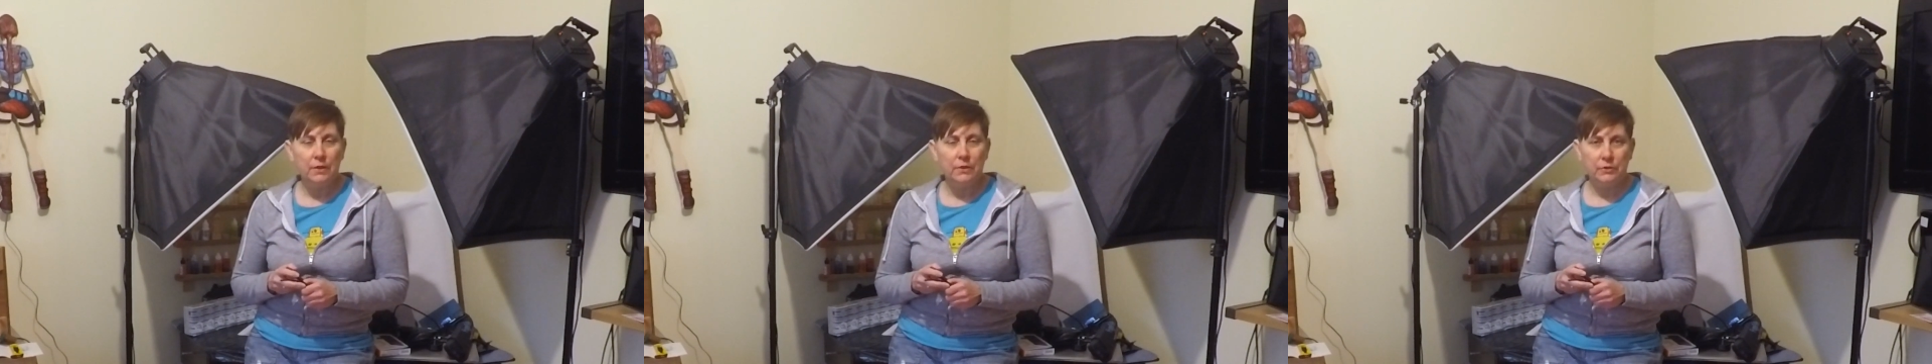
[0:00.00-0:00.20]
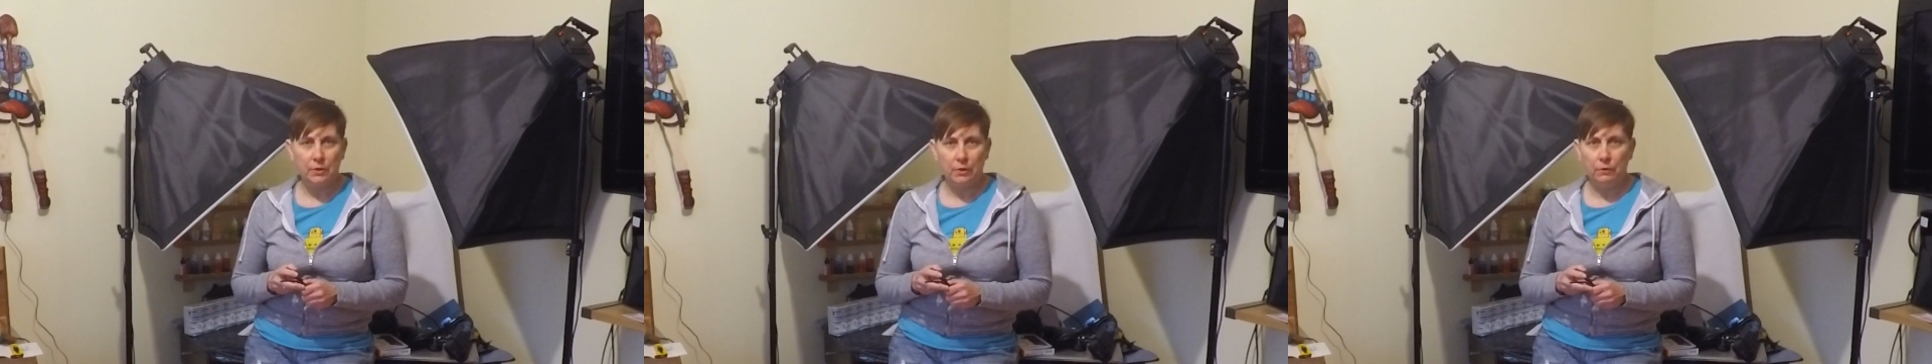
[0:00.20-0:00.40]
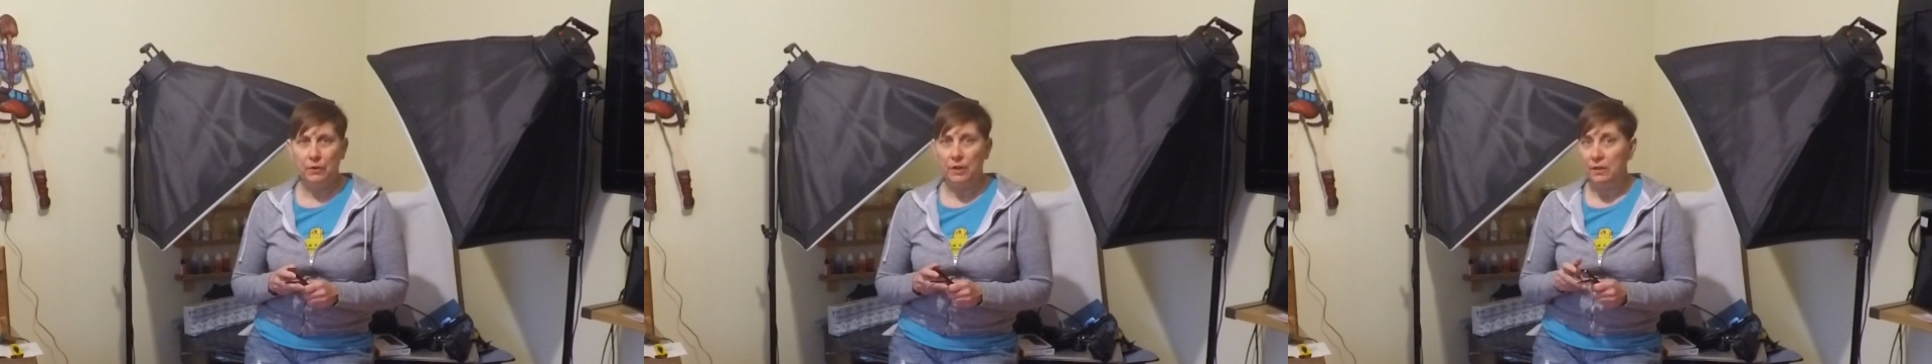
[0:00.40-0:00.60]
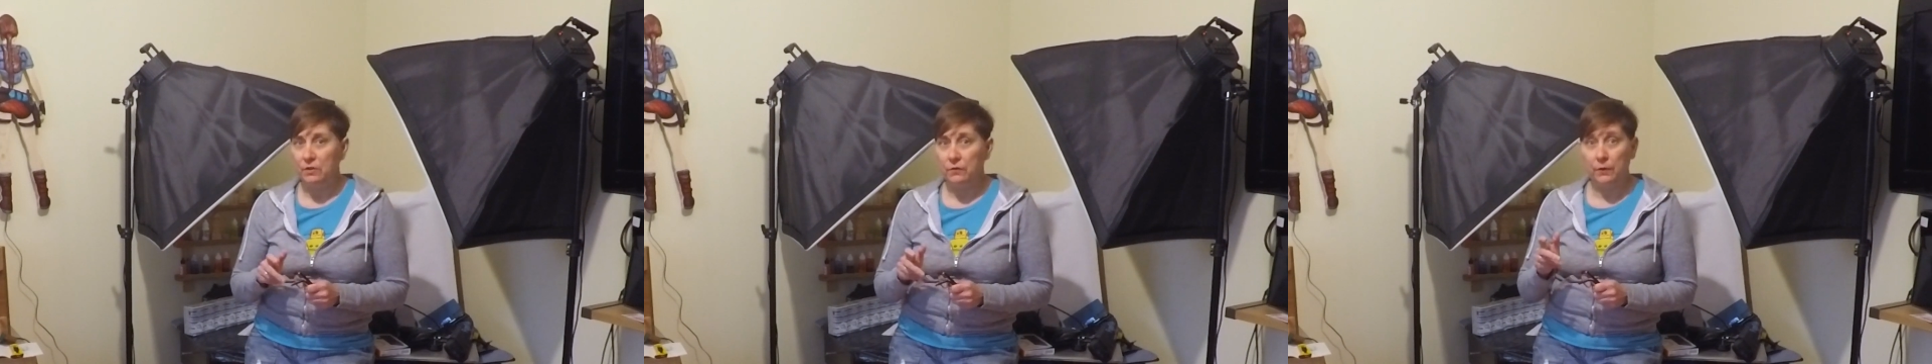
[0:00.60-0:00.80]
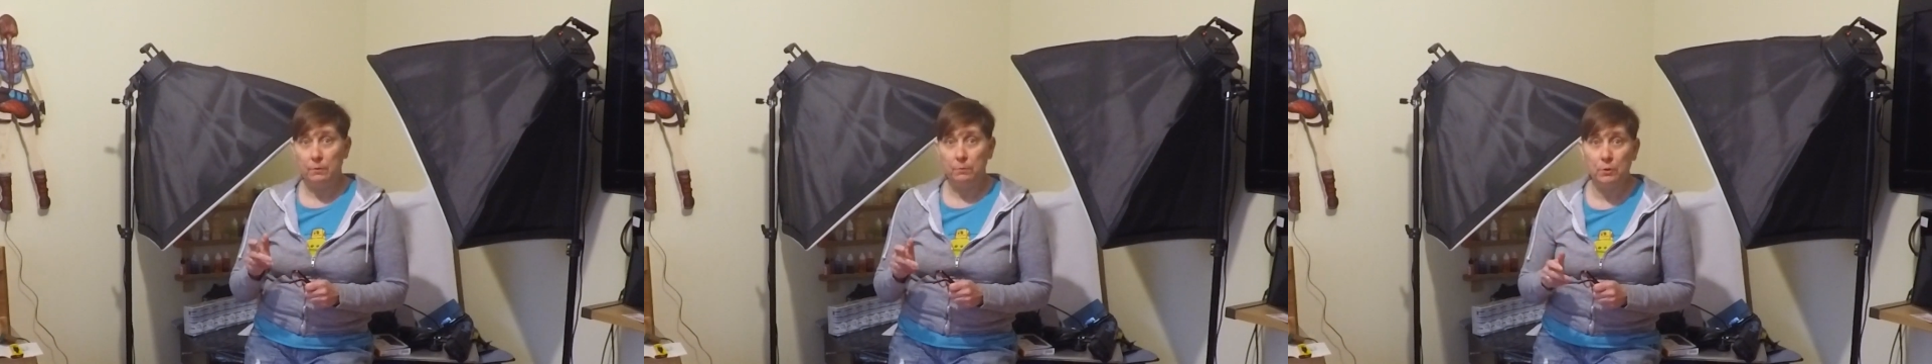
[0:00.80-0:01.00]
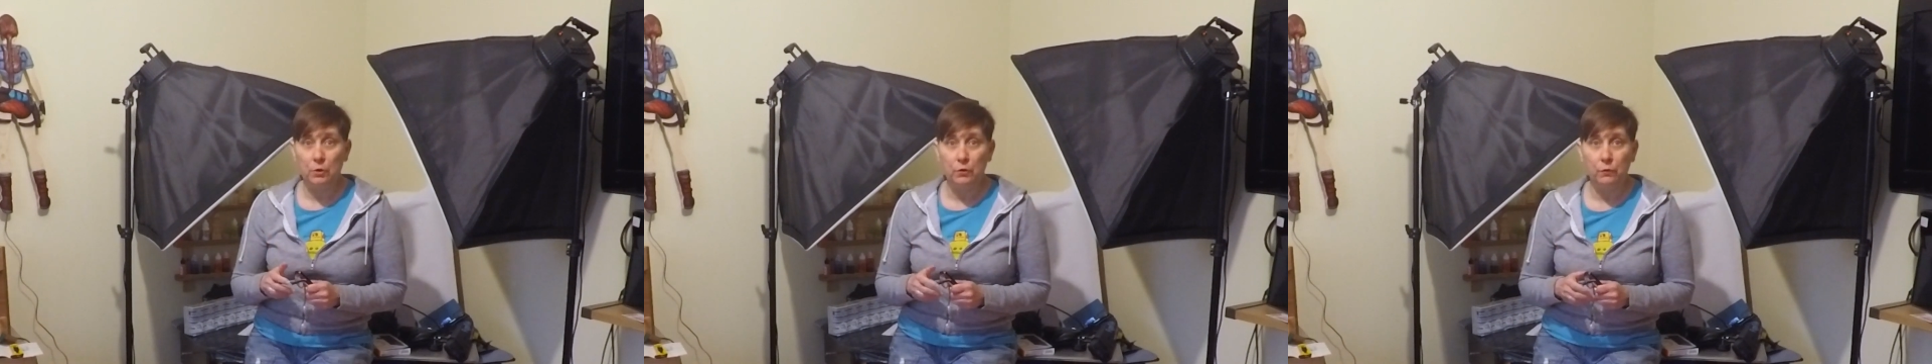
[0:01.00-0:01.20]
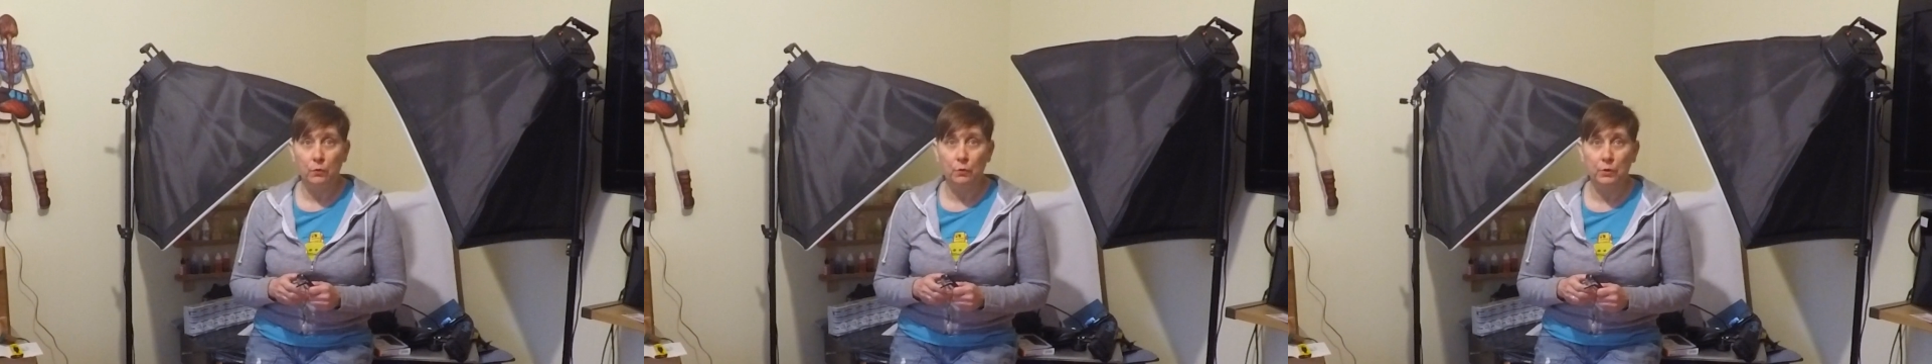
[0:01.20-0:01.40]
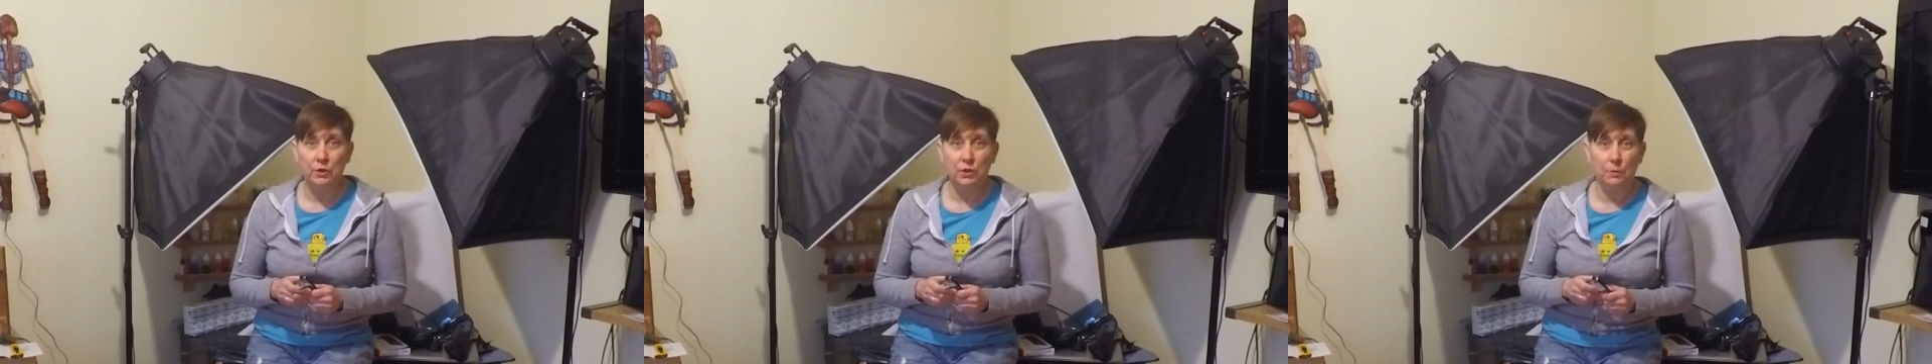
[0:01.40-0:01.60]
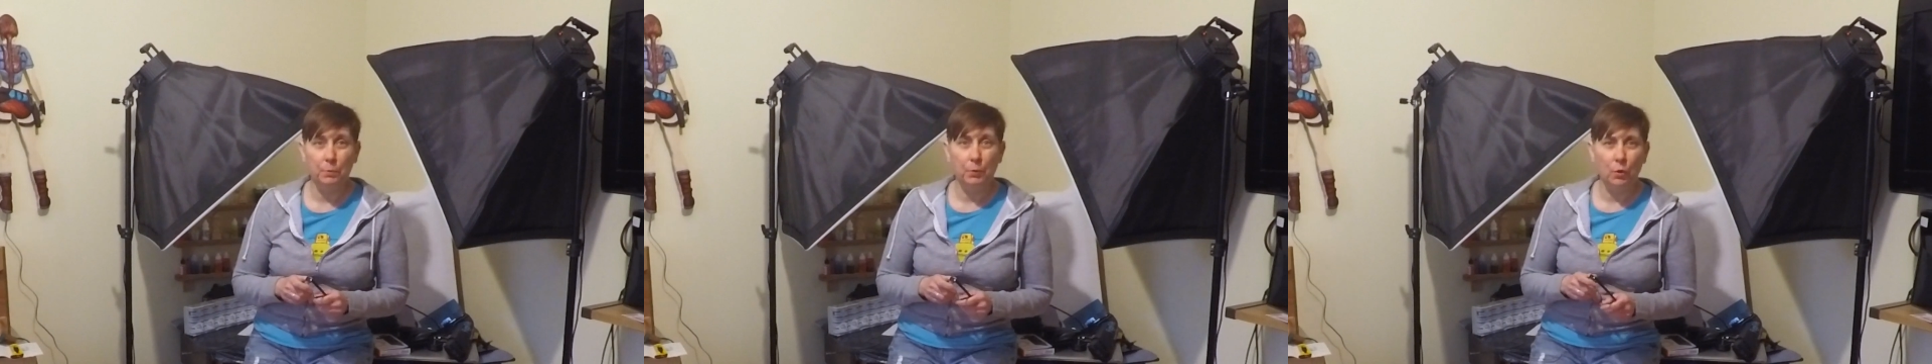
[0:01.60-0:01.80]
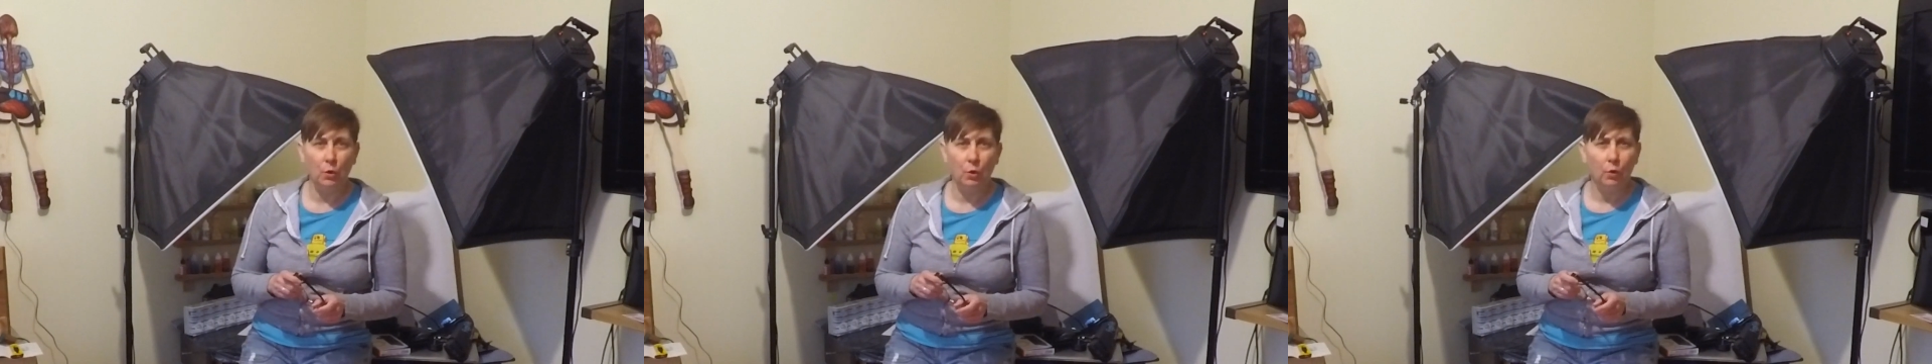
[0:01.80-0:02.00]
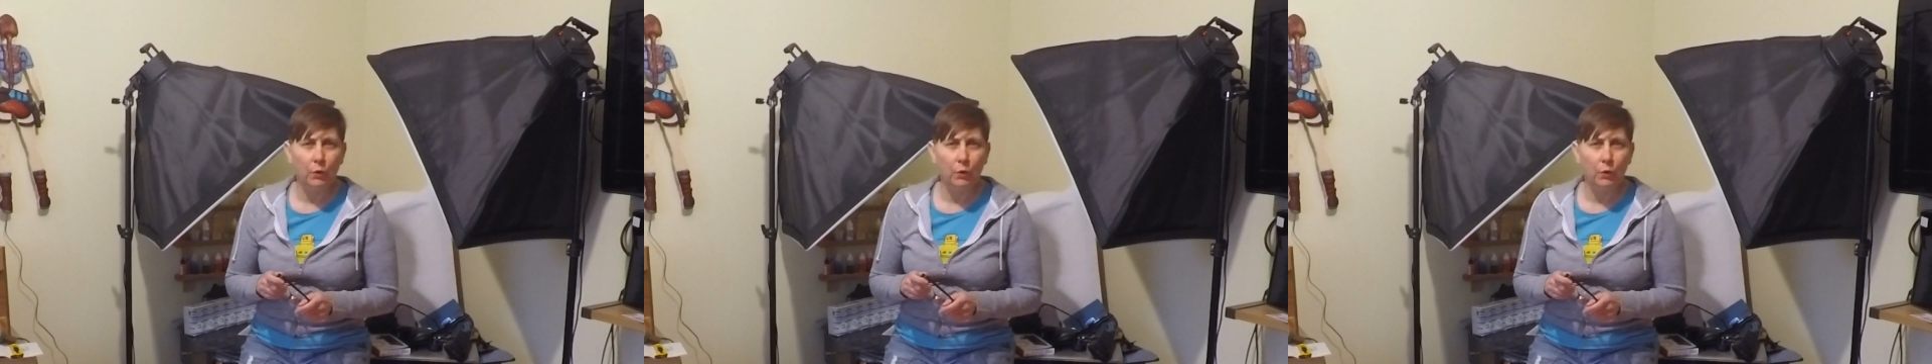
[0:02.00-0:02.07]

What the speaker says: So thanks very much for all your support.